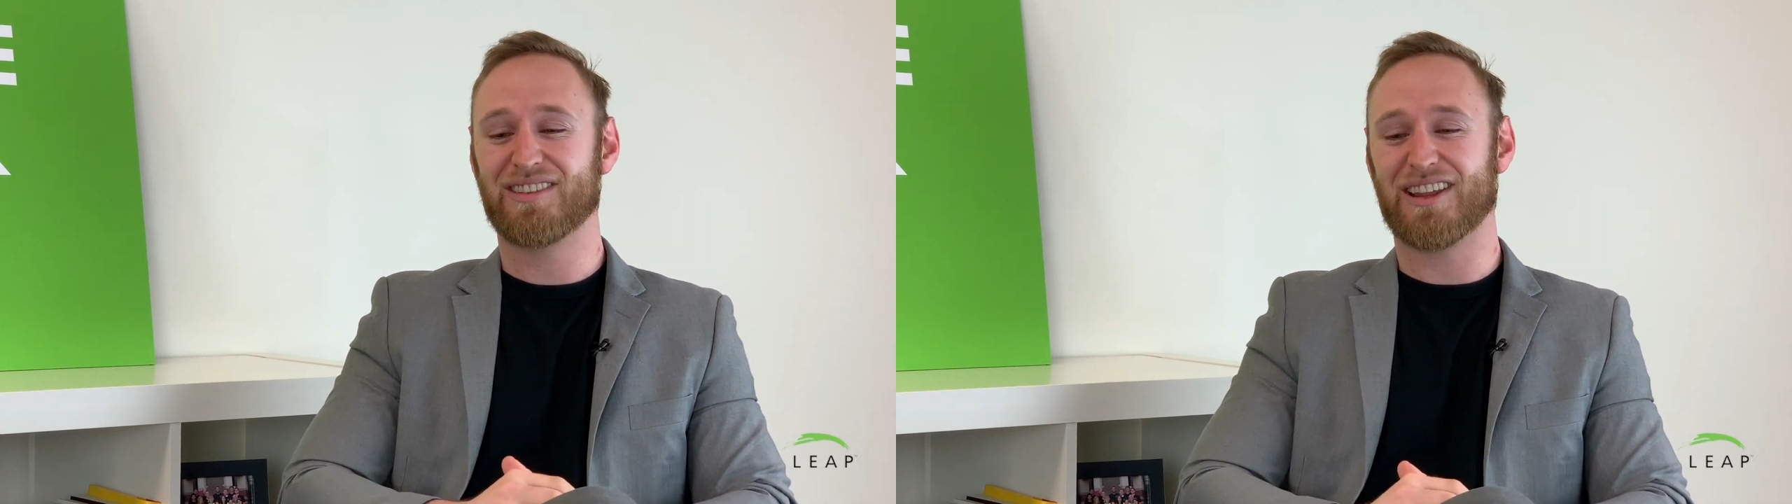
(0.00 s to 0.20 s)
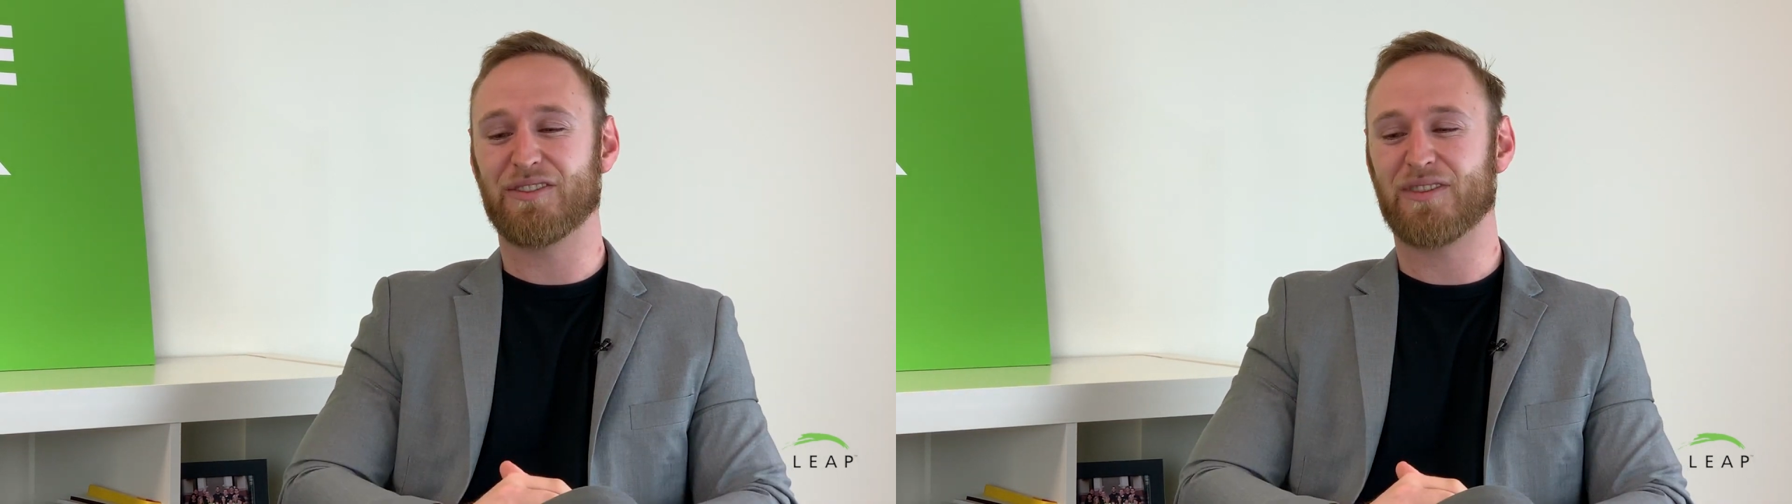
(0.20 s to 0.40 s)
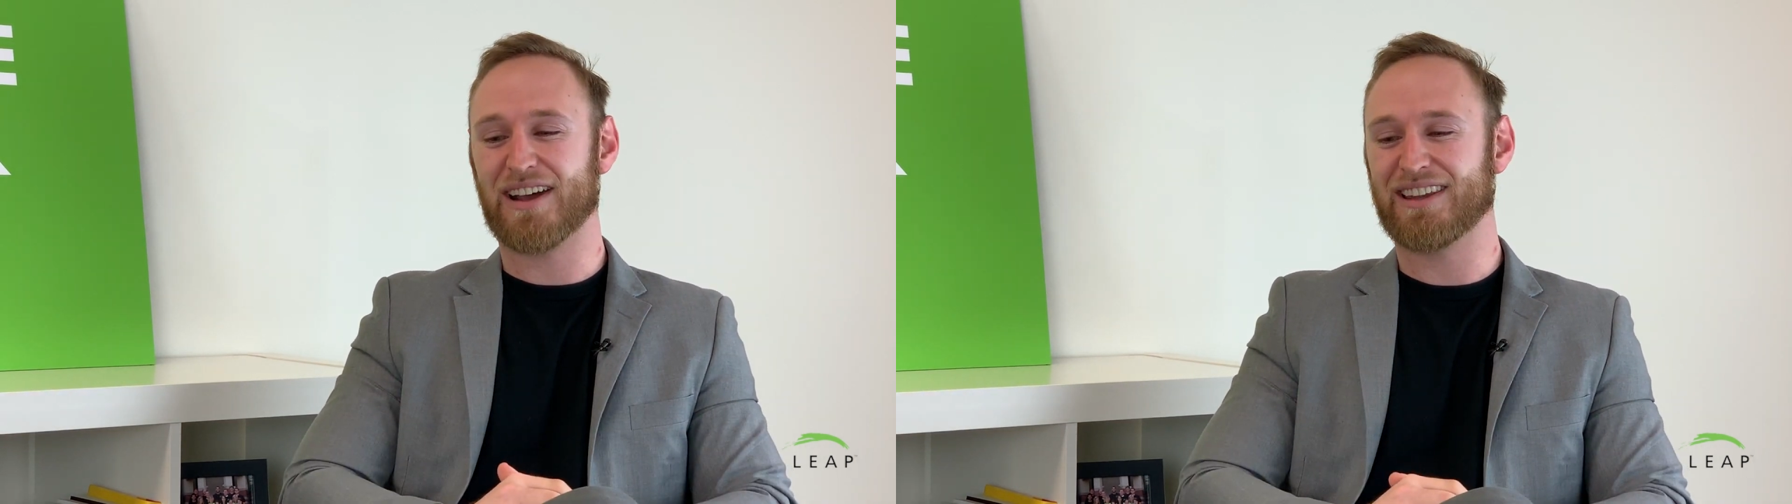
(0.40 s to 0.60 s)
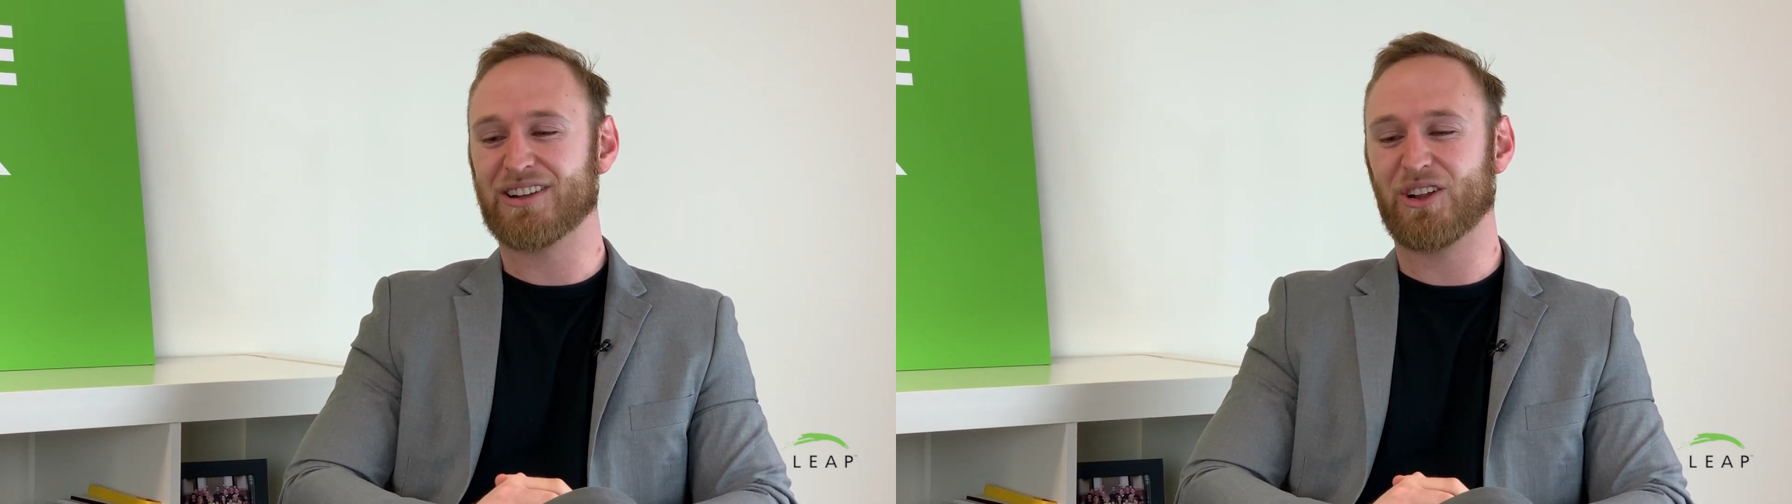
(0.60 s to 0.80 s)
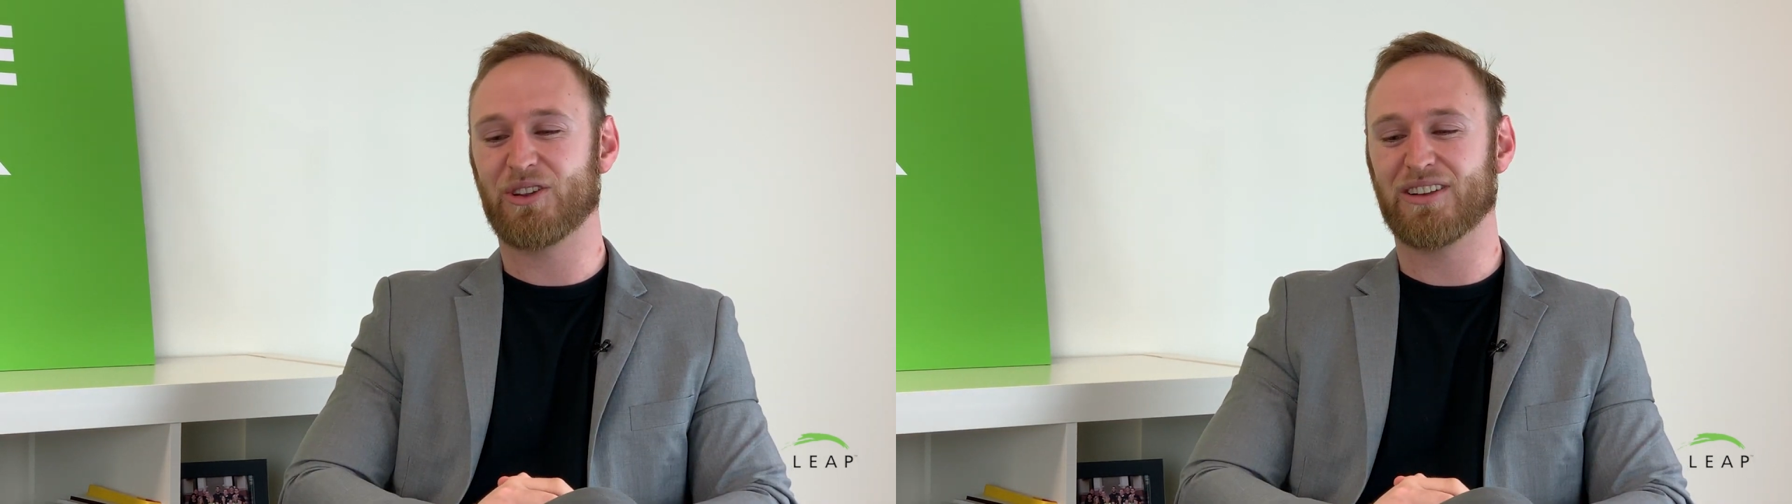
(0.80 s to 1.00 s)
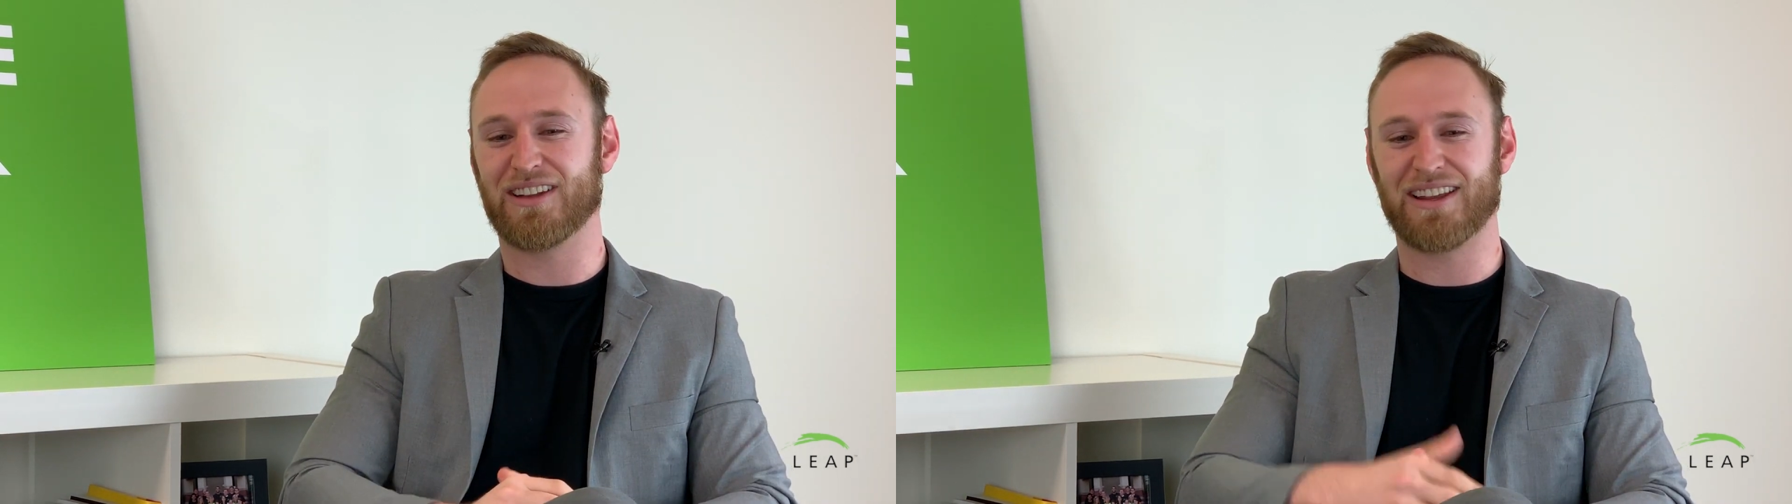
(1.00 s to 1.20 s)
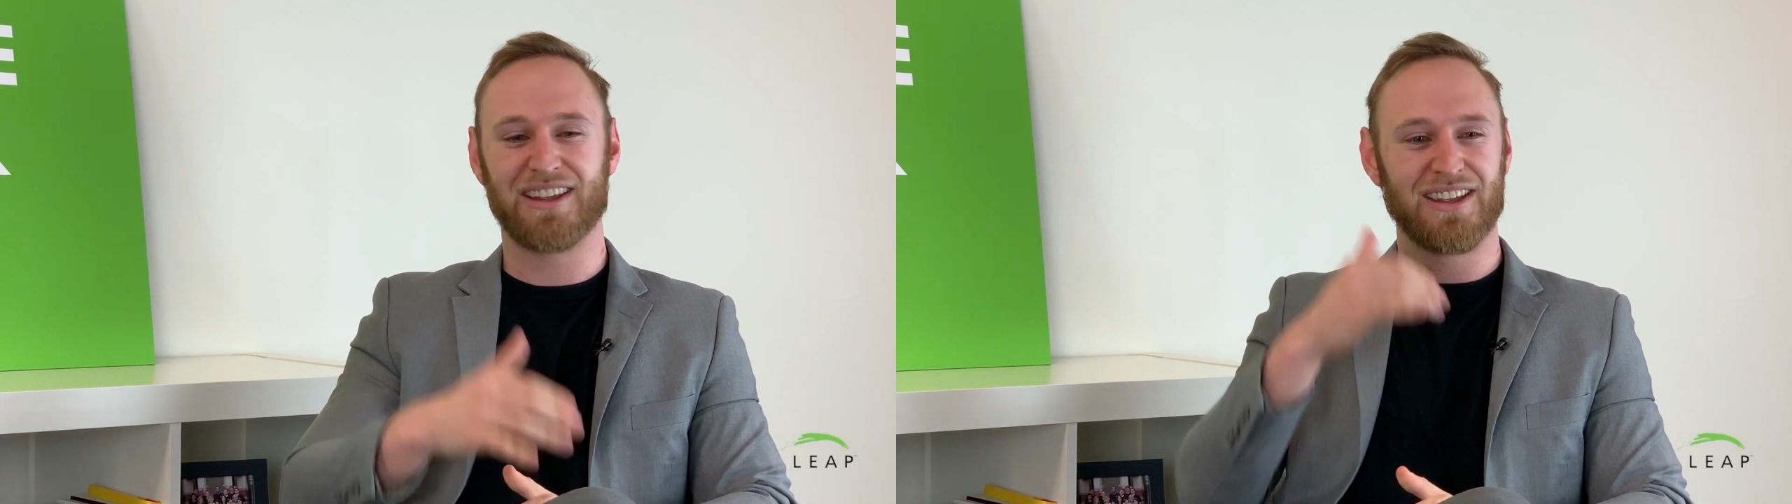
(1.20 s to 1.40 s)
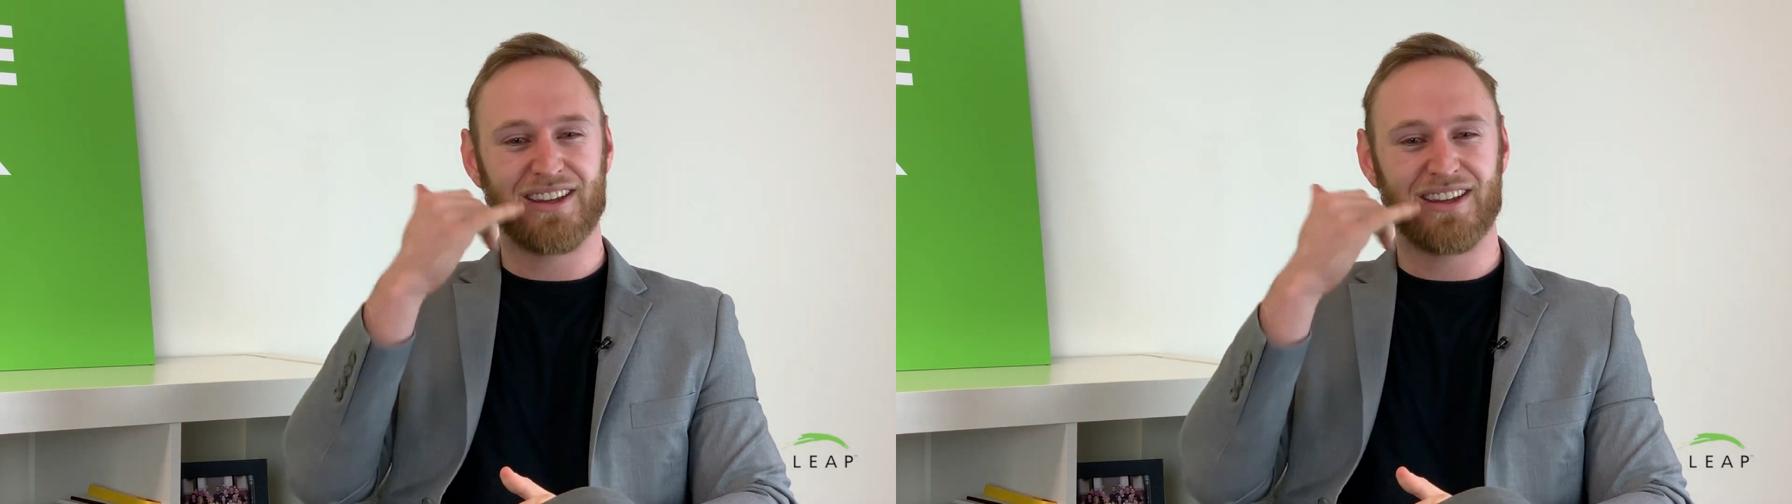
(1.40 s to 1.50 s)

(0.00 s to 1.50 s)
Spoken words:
and they finally call you, they're like,